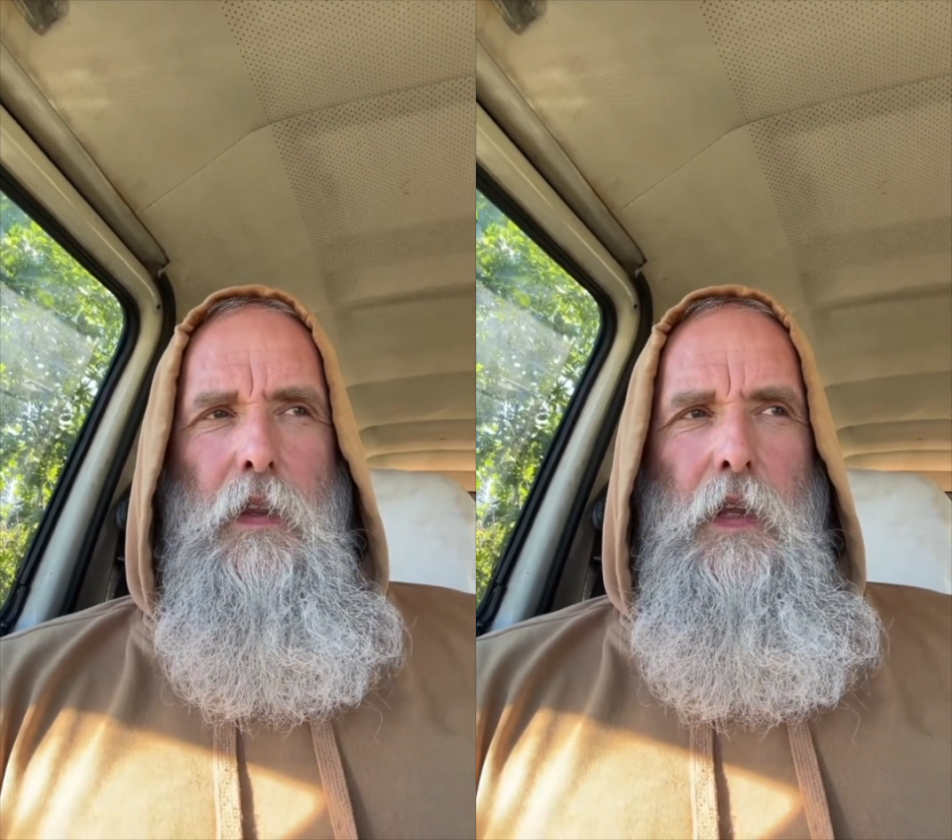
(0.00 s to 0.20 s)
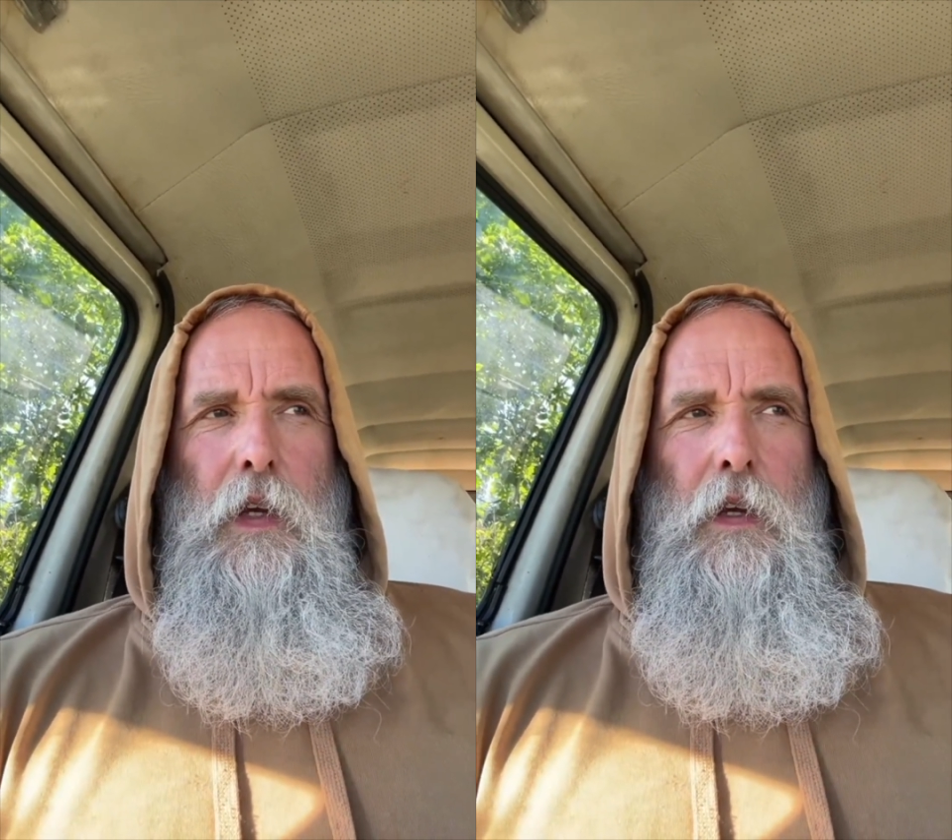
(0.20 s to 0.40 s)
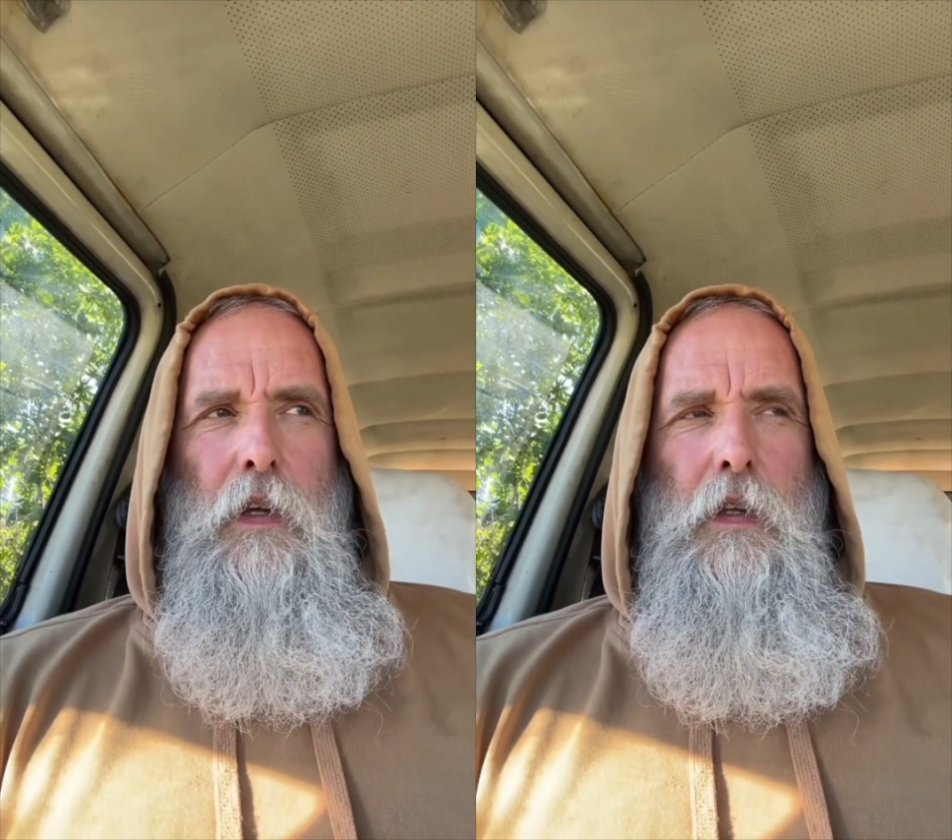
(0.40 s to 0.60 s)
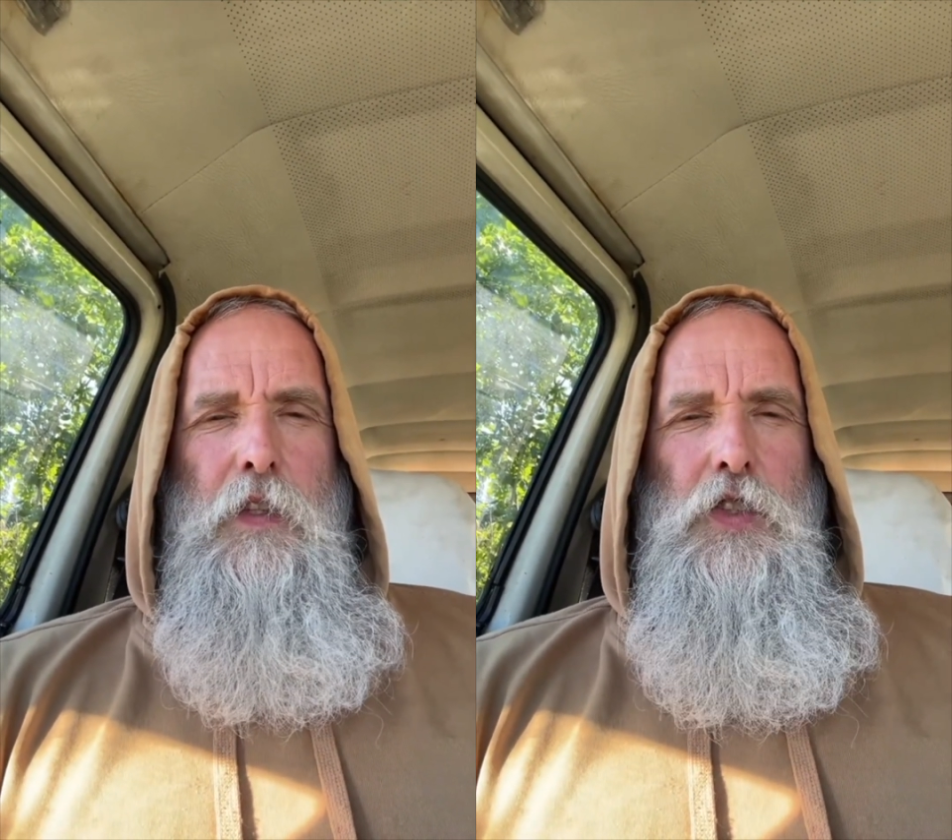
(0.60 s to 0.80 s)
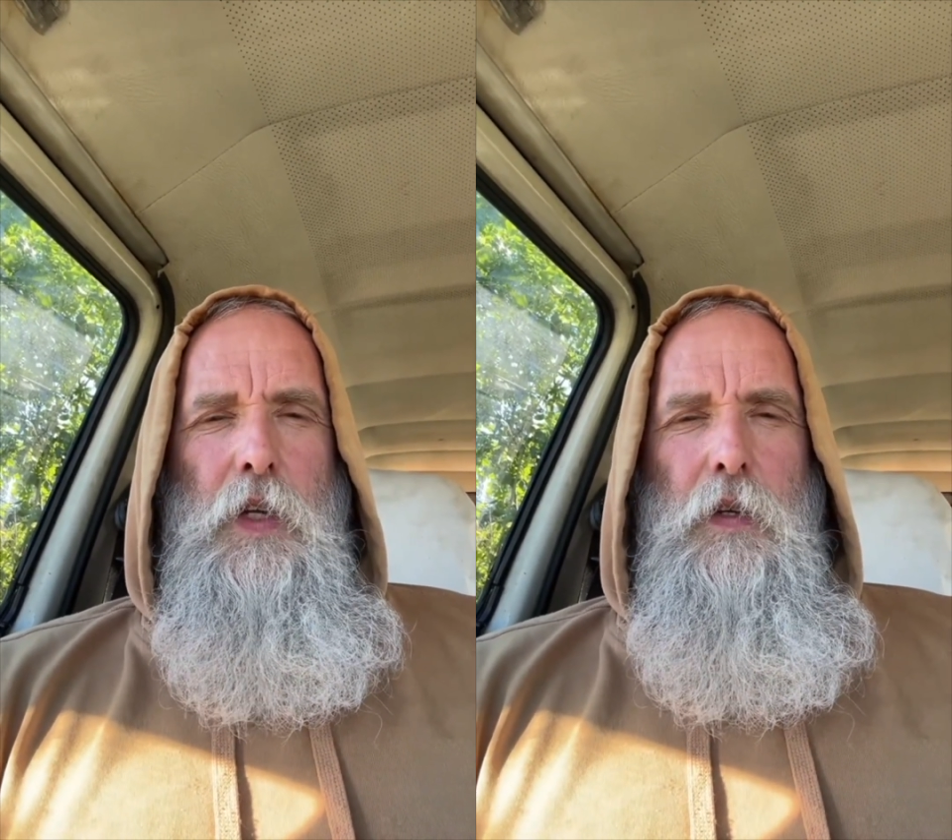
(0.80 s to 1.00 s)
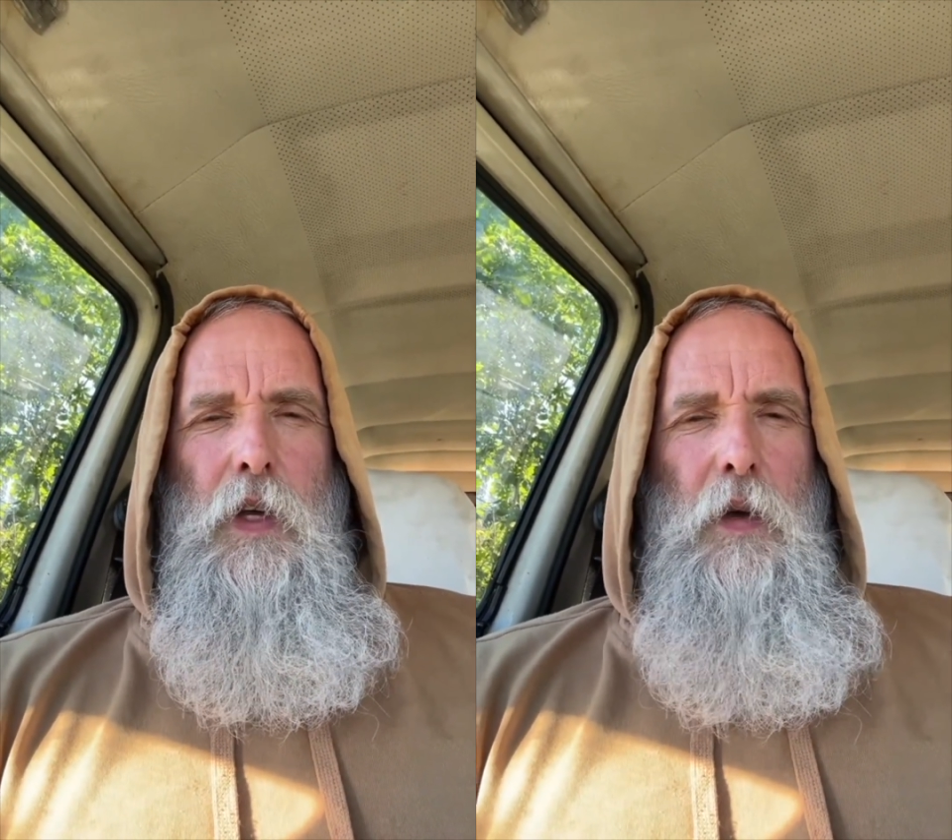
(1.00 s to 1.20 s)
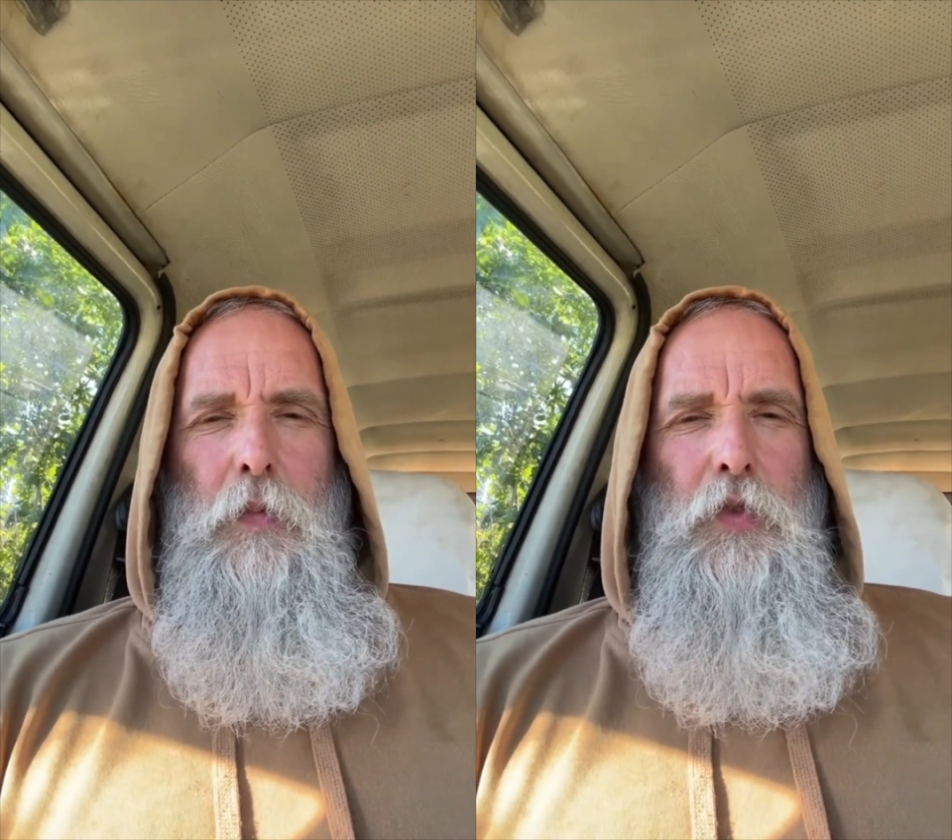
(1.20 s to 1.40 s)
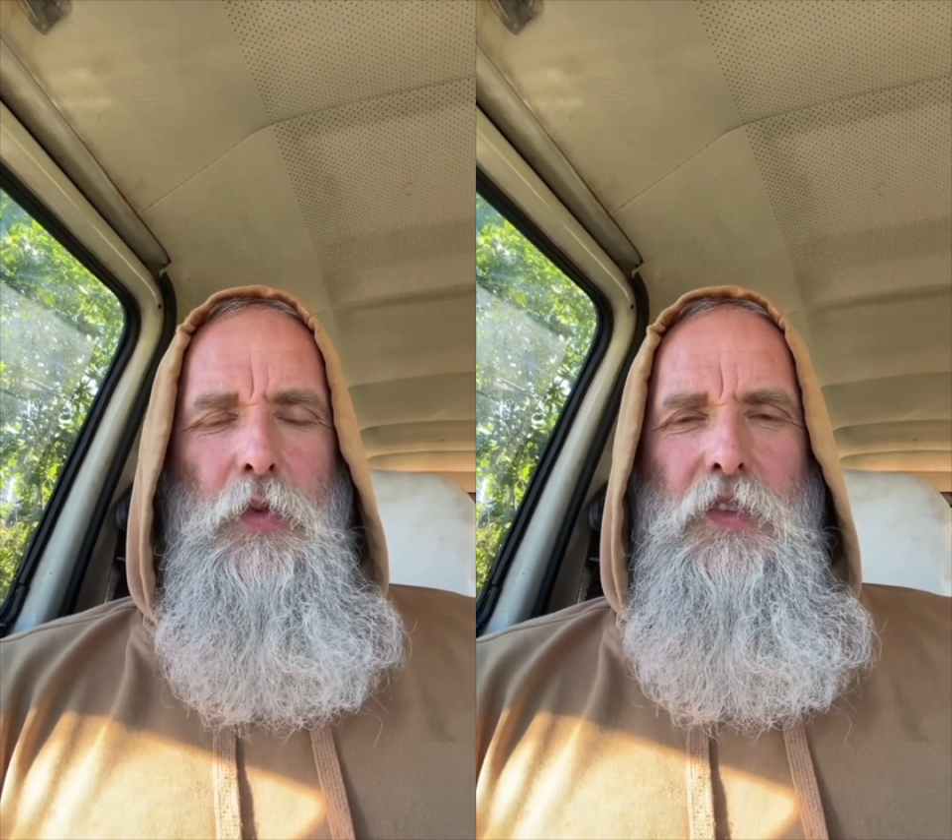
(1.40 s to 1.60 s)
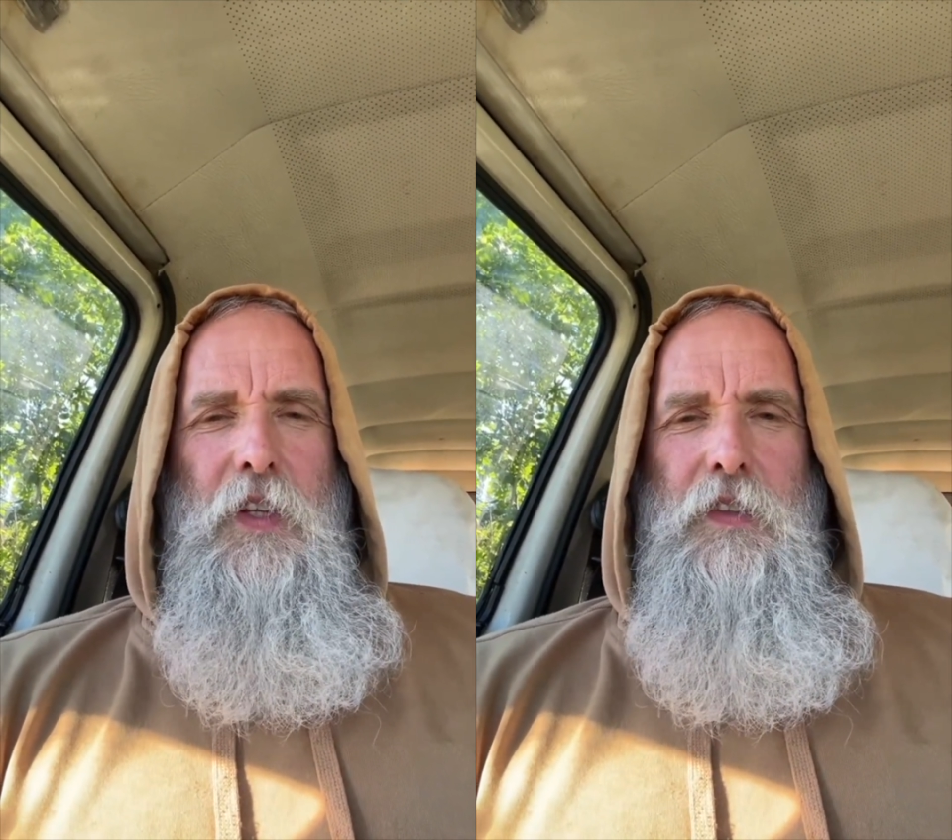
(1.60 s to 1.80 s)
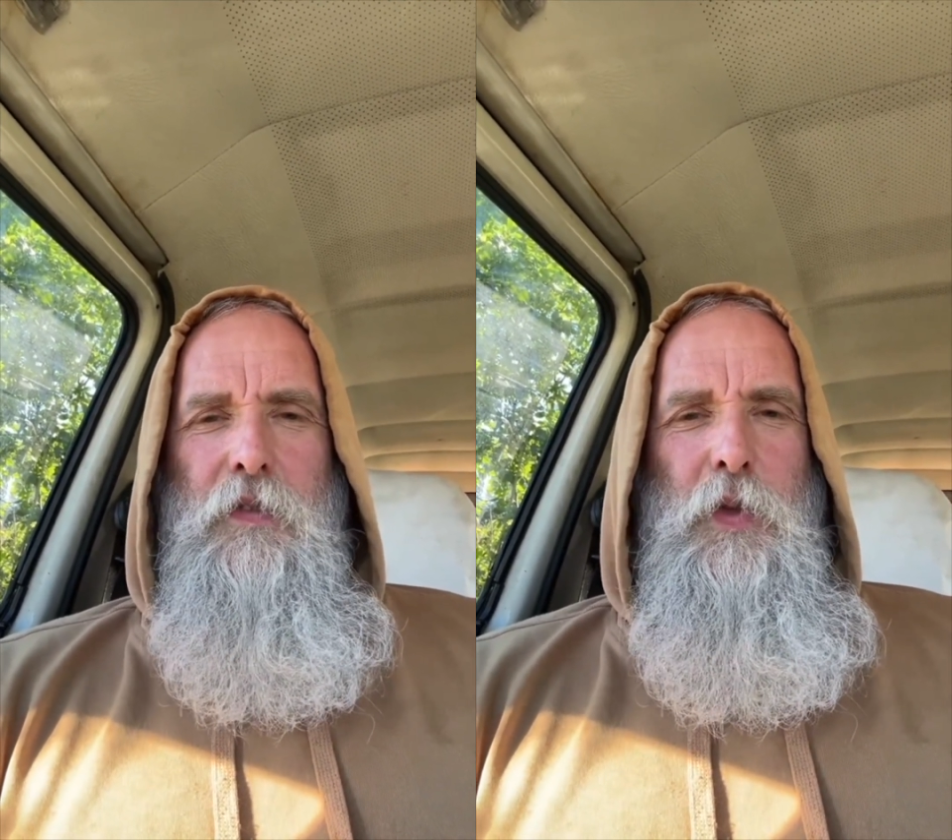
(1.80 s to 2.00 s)
then the genotype is
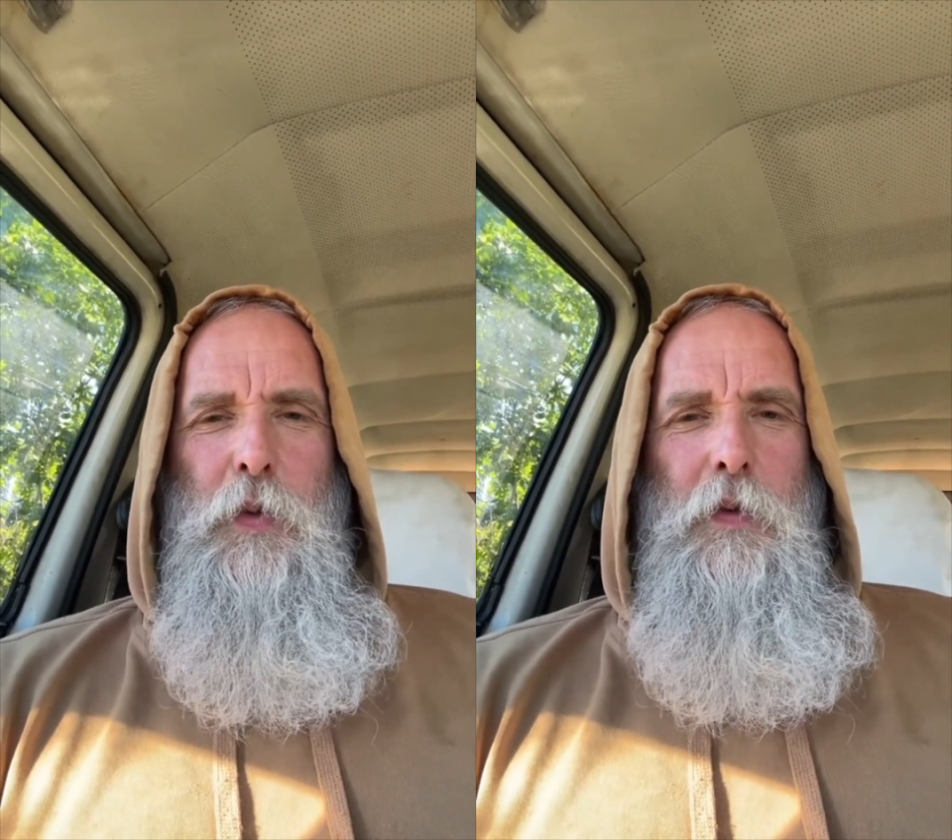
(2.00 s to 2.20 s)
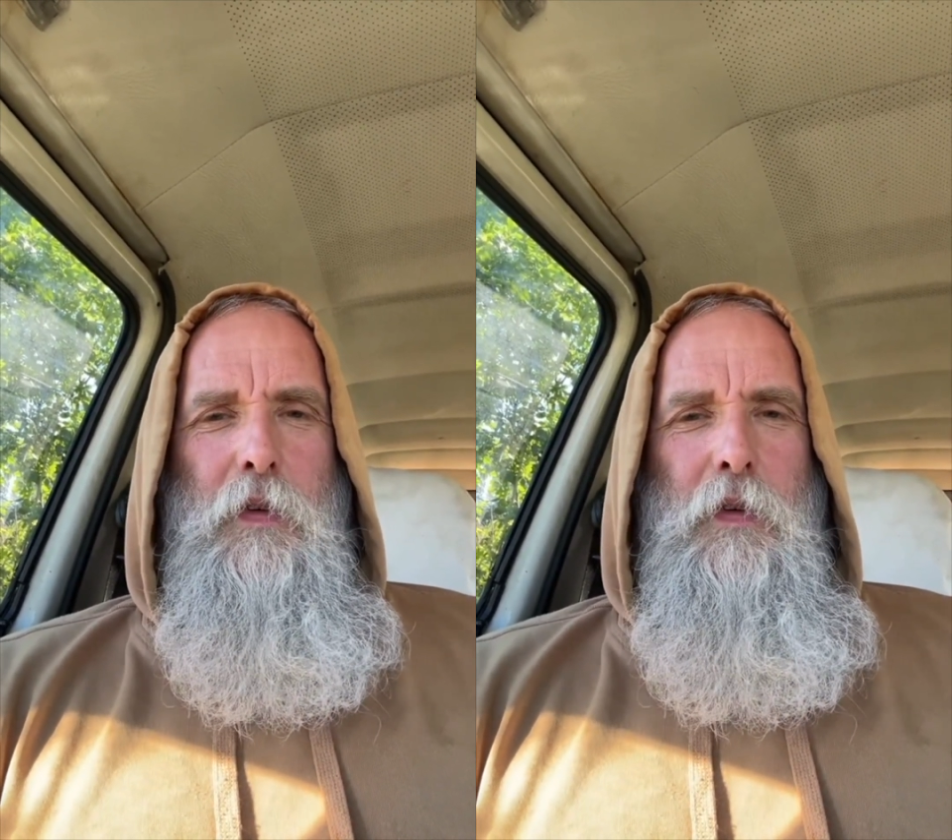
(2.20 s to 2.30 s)
recessive too.